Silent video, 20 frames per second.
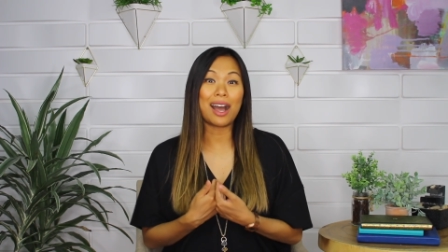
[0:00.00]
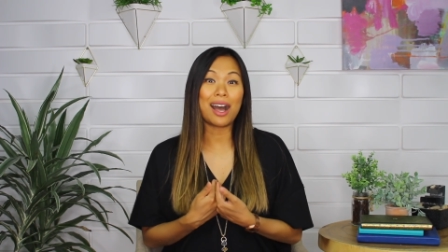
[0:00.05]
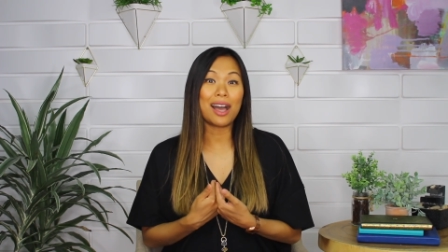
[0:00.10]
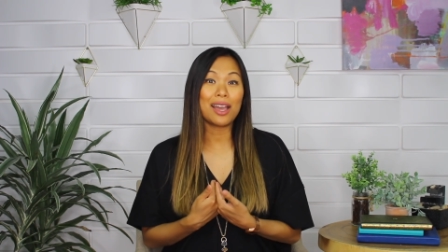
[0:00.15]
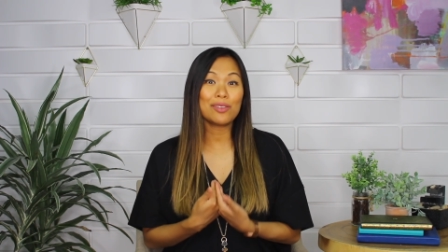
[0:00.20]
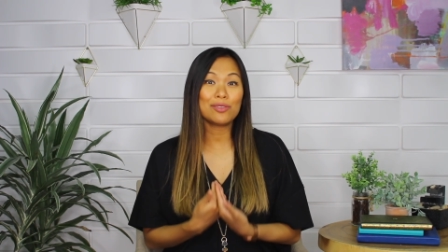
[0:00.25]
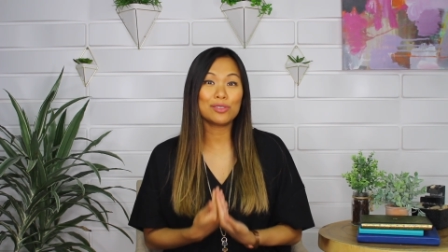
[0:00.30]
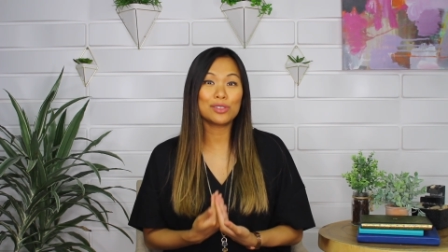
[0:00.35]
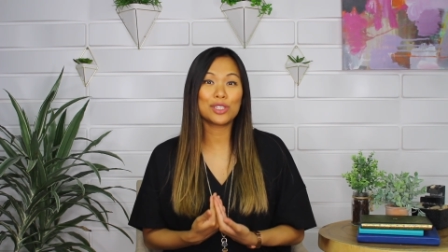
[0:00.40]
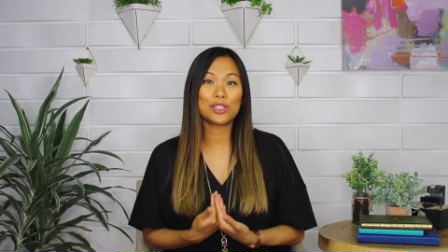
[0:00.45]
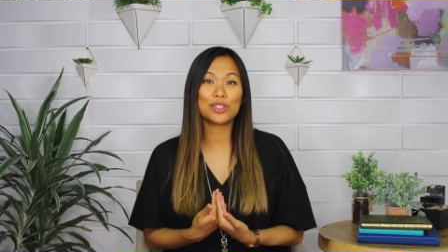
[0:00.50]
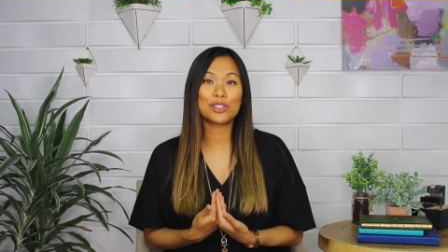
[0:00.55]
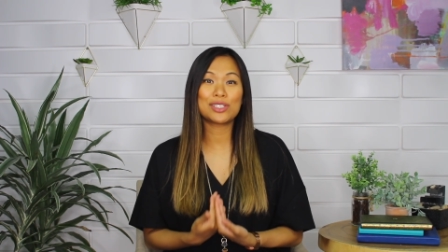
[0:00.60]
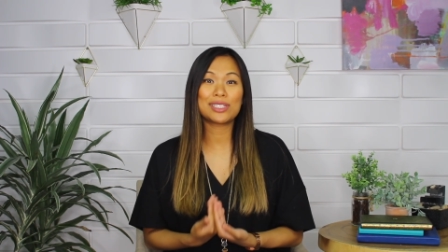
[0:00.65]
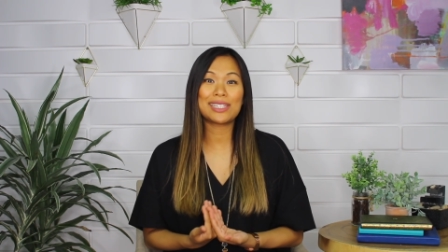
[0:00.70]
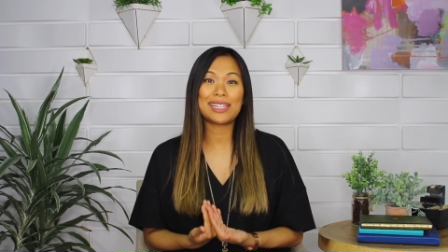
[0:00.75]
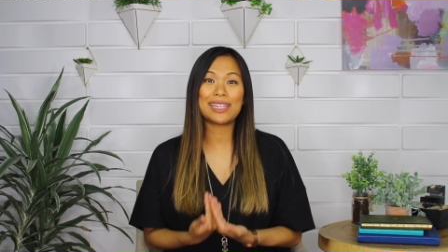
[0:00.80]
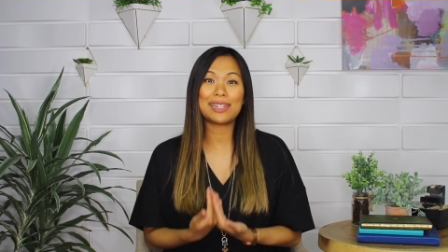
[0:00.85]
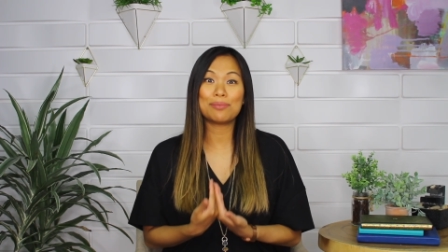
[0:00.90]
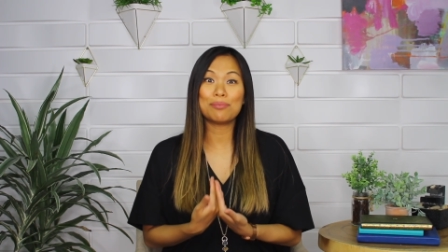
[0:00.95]
I've
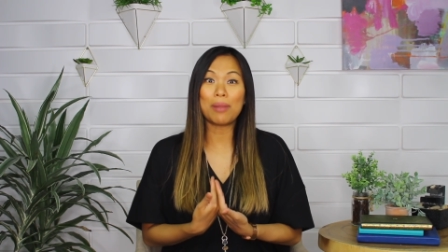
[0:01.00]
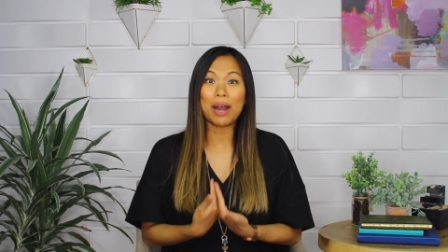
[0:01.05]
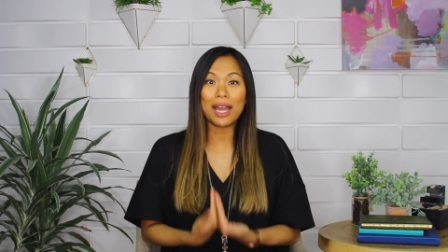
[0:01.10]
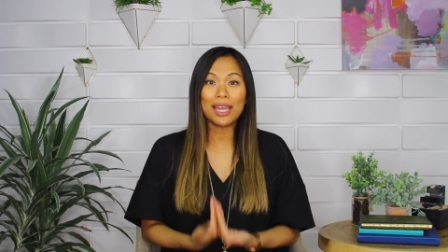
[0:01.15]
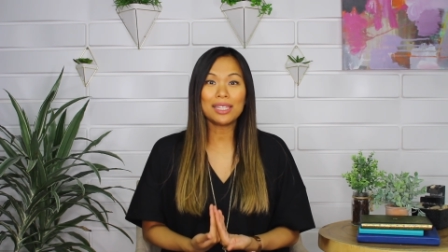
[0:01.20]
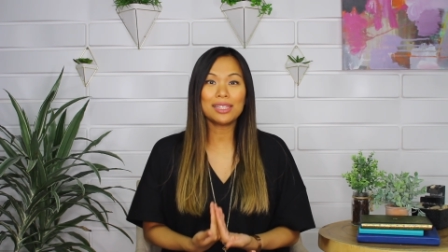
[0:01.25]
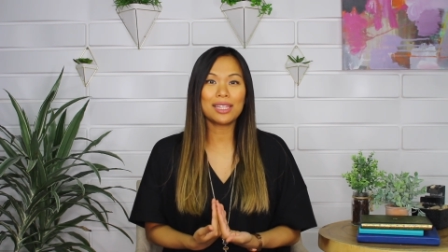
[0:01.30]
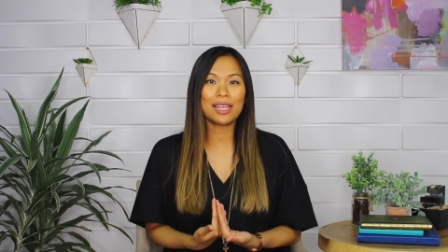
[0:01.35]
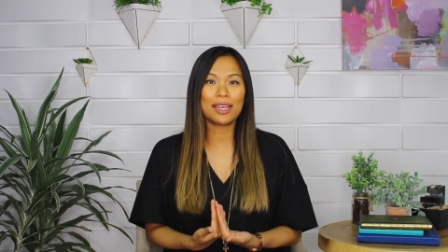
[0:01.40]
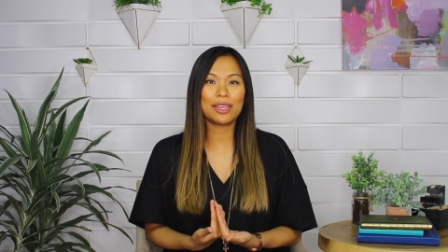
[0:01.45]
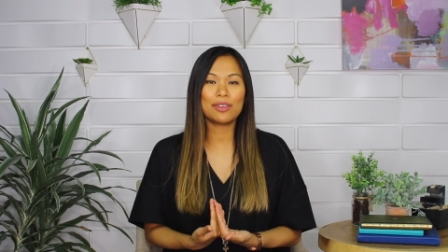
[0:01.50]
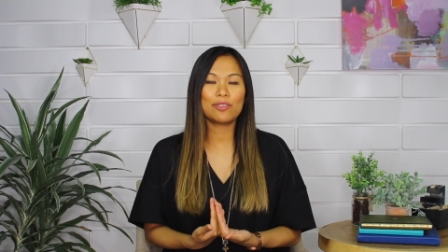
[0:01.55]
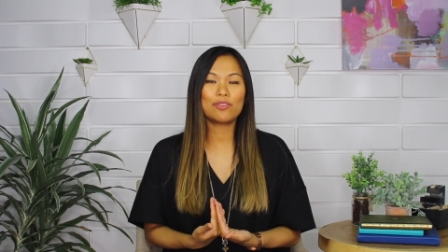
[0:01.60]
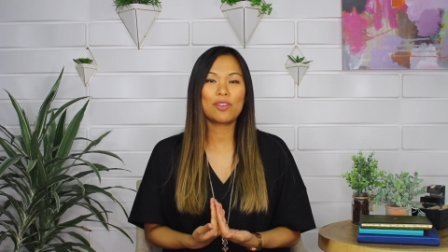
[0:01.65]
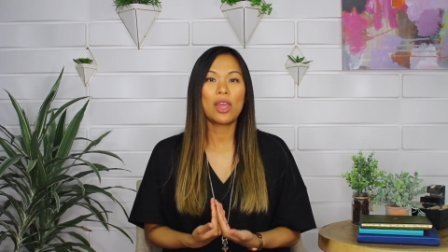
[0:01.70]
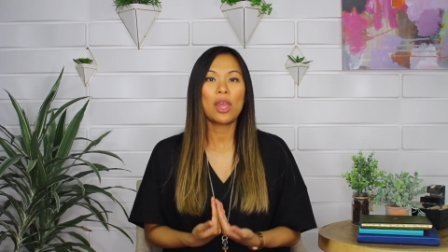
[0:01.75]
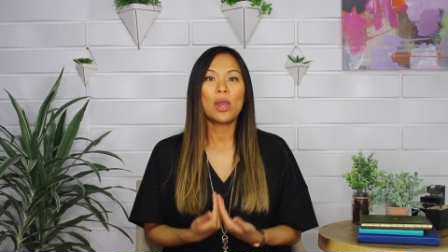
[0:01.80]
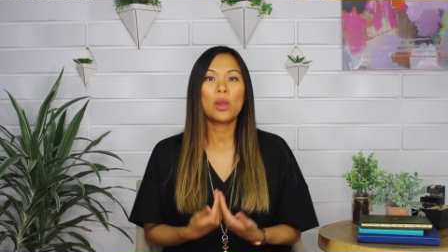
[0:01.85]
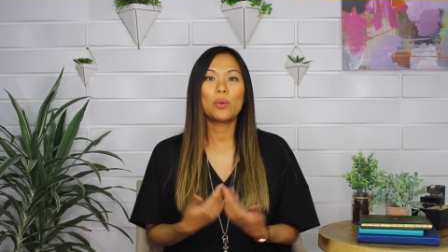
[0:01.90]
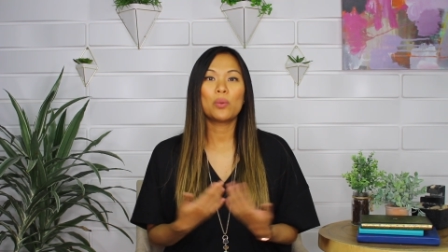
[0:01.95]
learned in my life